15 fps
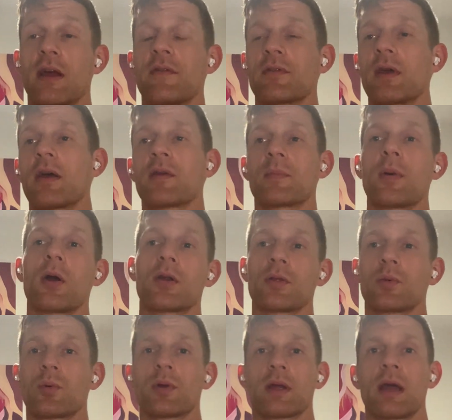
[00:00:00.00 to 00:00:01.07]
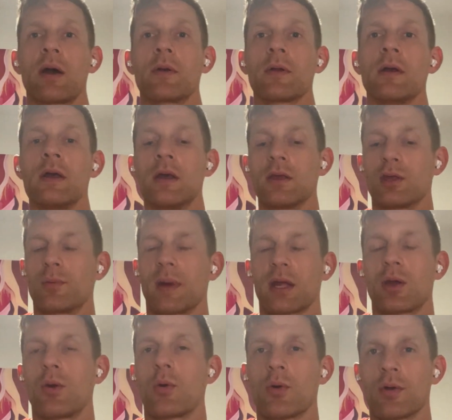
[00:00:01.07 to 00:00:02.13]
Every other part of the workout, you know, my
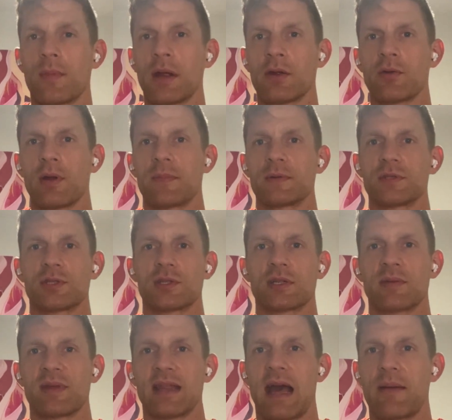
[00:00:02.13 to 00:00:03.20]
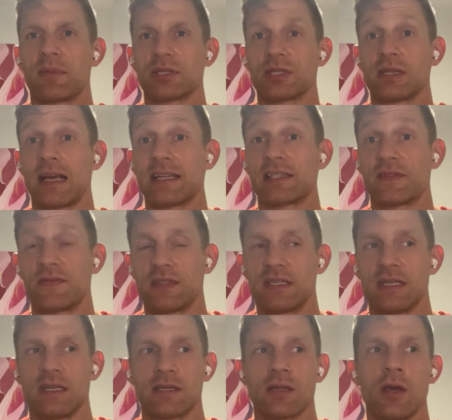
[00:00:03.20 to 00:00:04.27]
core, my grip is just going to be that much less
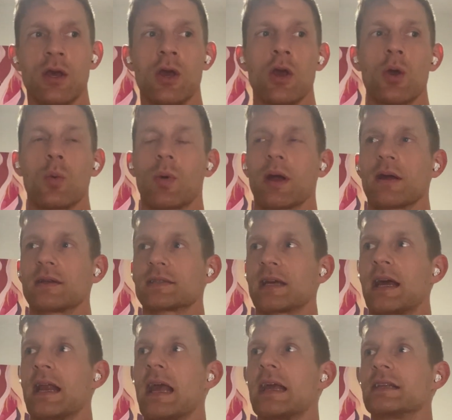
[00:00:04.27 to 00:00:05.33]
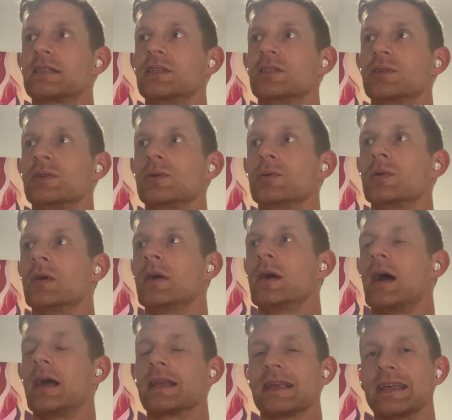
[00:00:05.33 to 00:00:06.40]
fatigued. Whereas I'd hate to do
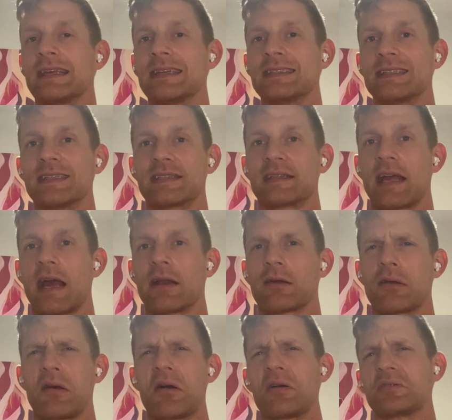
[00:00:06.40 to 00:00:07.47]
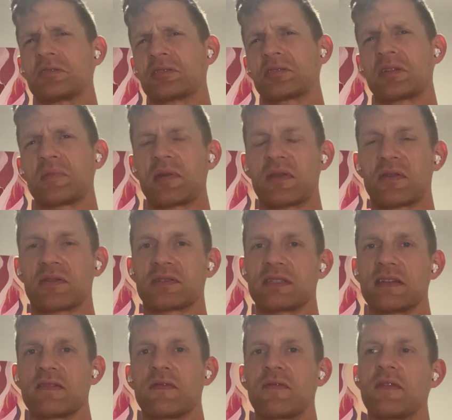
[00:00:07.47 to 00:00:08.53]
an easy standard. Oh, it's just going to be
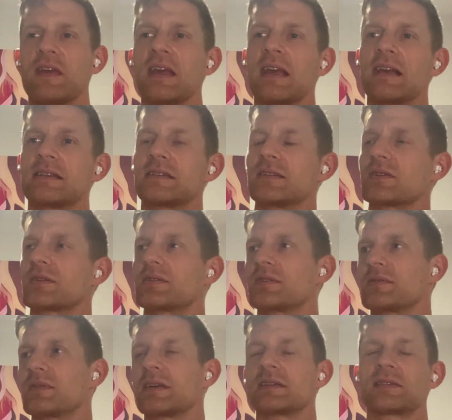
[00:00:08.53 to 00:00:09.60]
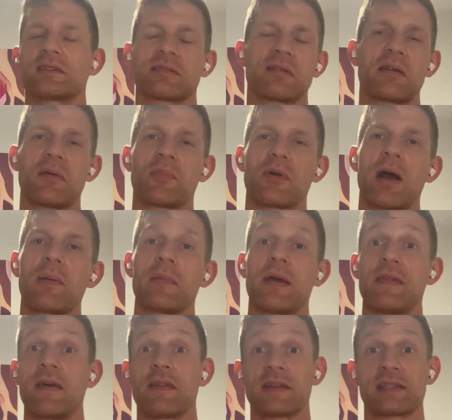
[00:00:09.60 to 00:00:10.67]
13 feet and you can do this. It's no problem.
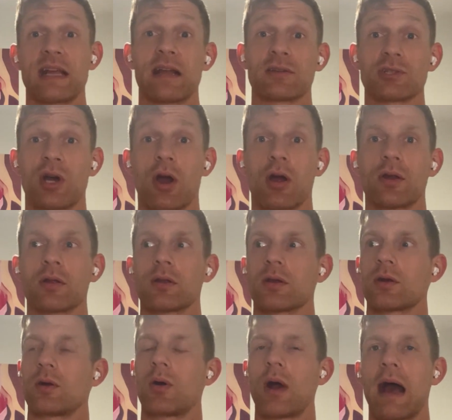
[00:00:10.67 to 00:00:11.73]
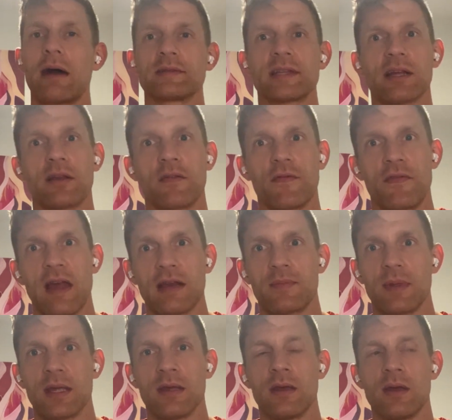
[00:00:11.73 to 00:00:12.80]
And then the standard's harder. You're going to go, oh, how's that going to affect
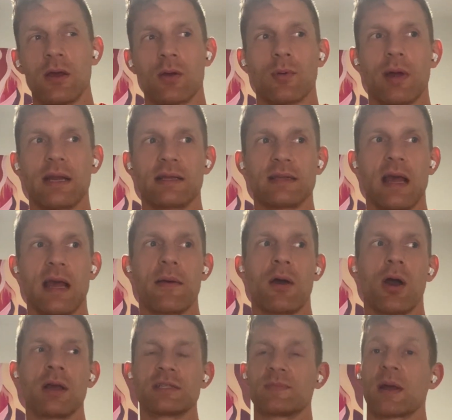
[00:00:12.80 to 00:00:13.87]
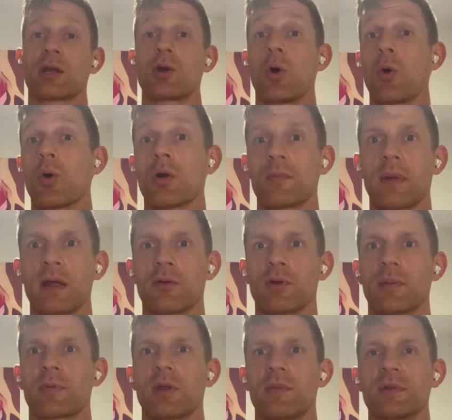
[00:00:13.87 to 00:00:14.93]
me? Right? Is my core and my
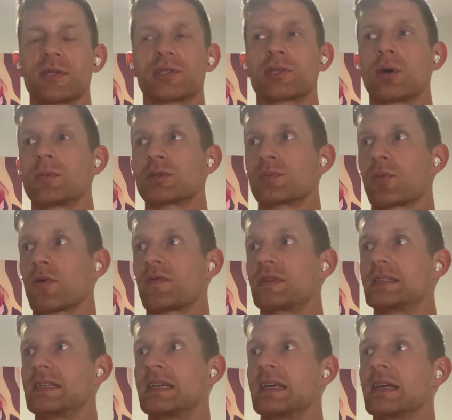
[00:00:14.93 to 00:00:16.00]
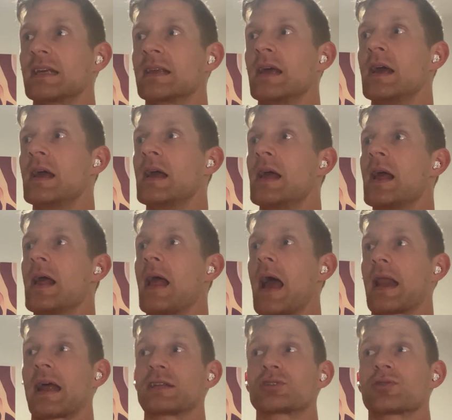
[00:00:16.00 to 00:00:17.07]
grip going to be so much more fatigued?
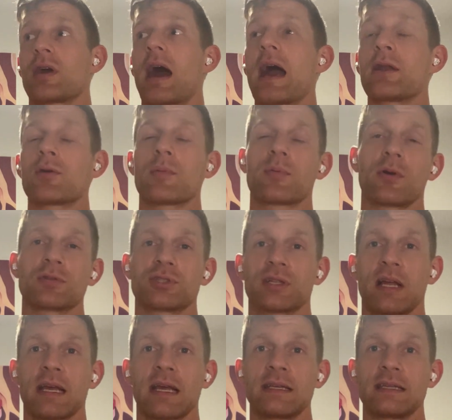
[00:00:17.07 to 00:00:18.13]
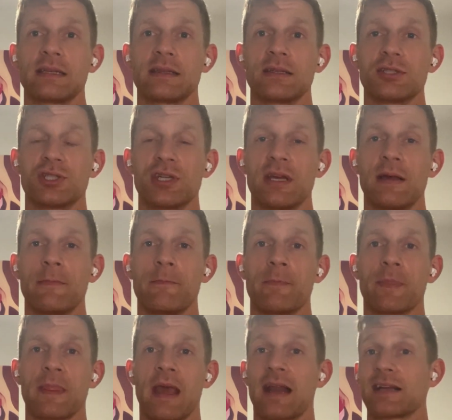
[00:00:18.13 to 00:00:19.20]
And I try to approach it like I did in the
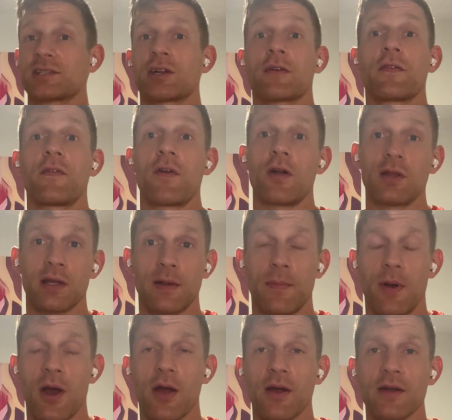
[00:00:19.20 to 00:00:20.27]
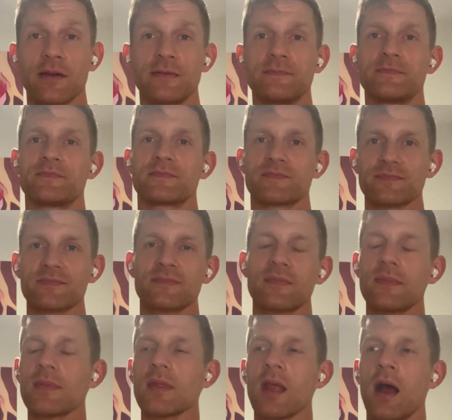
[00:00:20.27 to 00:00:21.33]
gym and I start falling apart.
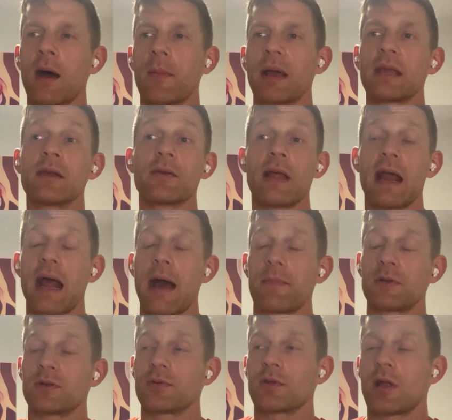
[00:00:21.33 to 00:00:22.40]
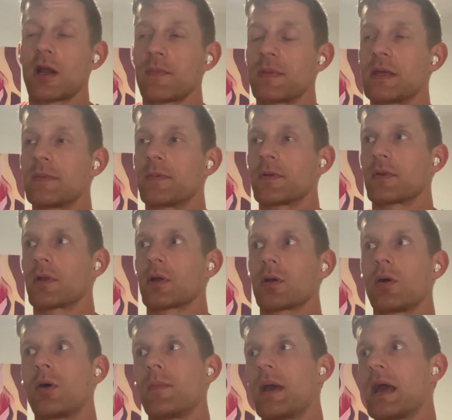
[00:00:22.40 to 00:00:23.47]
I hear that happen to a lot of people. They're like,
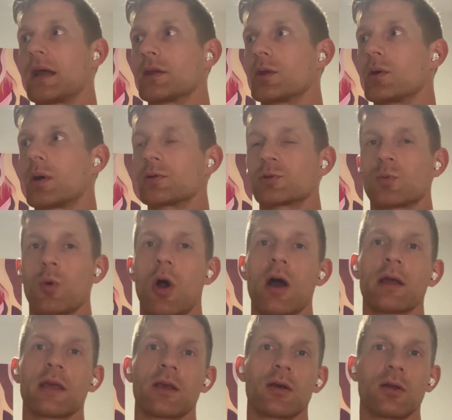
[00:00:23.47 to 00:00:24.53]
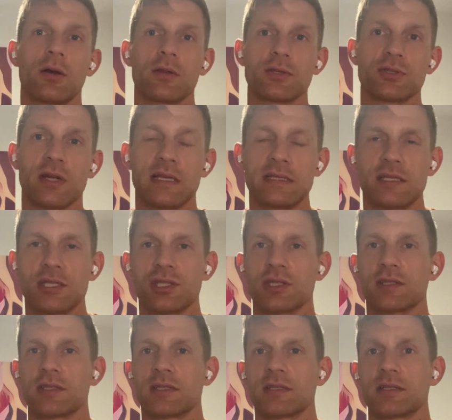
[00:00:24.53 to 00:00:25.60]
oh man, you know, I was walking on all the
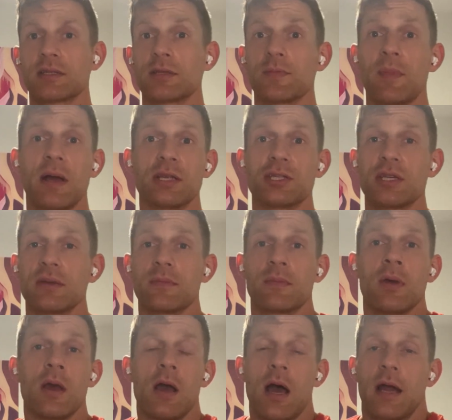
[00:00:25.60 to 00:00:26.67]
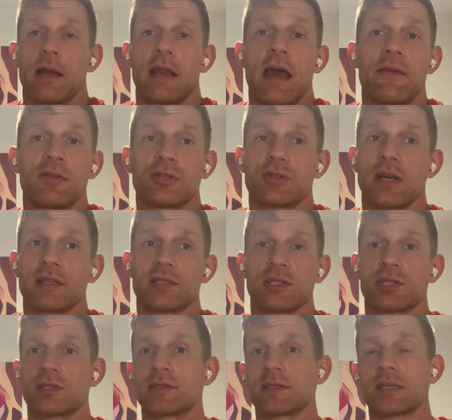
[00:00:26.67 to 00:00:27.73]
transitions because in my gym, I didn't have any
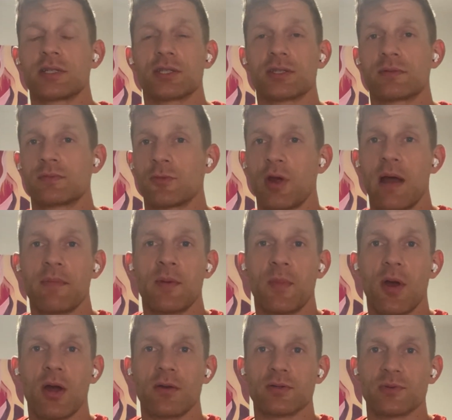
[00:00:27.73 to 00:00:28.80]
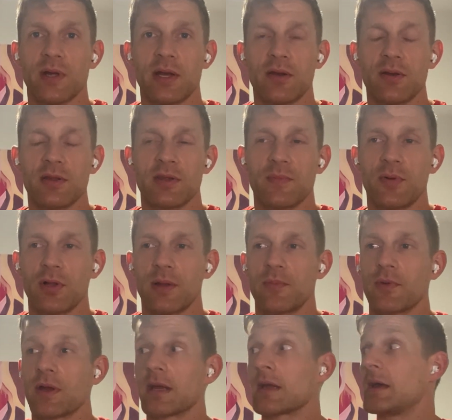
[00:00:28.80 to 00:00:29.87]
transitions. I just grabbed the bar. It was right underneath the pull-up
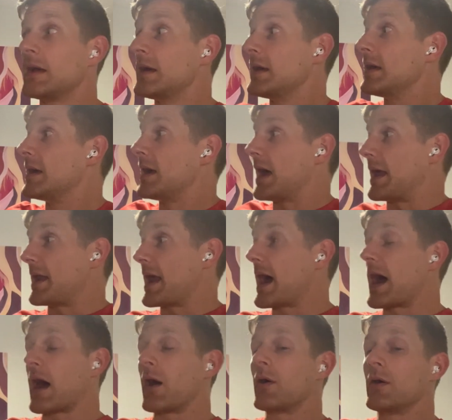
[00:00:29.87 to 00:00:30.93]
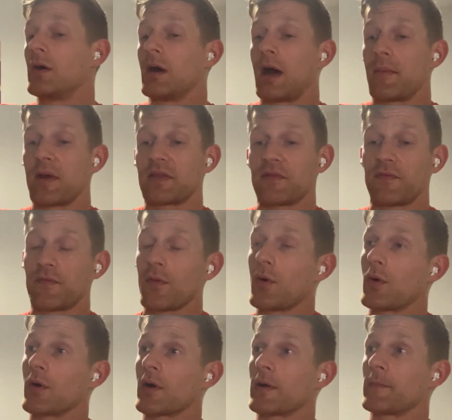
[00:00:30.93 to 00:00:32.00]
rig. And now I'm at the
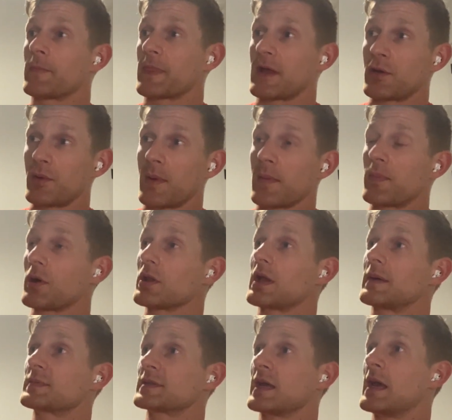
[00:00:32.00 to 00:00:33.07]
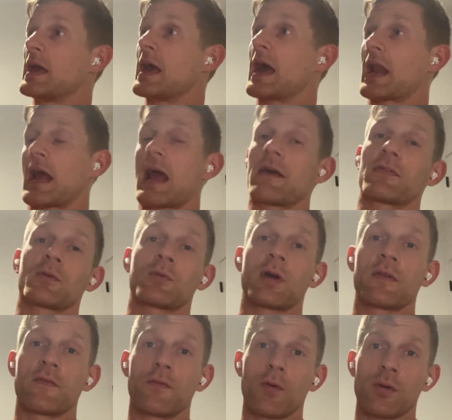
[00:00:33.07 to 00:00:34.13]
floor. I do my pull-ups and I have to
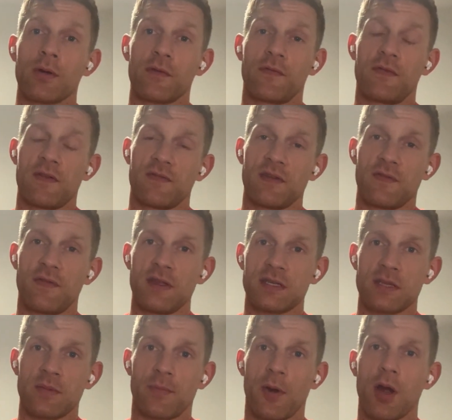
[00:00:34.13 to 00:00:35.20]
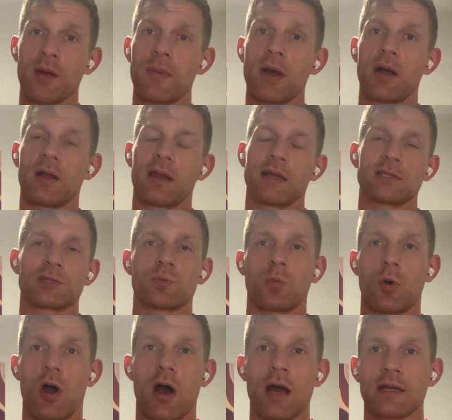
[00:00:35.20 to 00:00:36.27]
run forward 50 feet to the barbell and I just
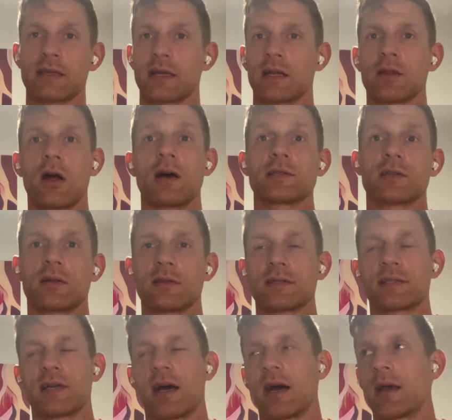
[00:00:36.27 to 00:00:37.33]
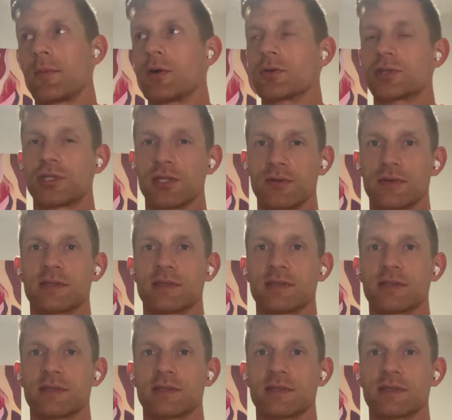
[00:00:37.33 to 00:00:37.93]
walked and I lost all this time. Oh shoot.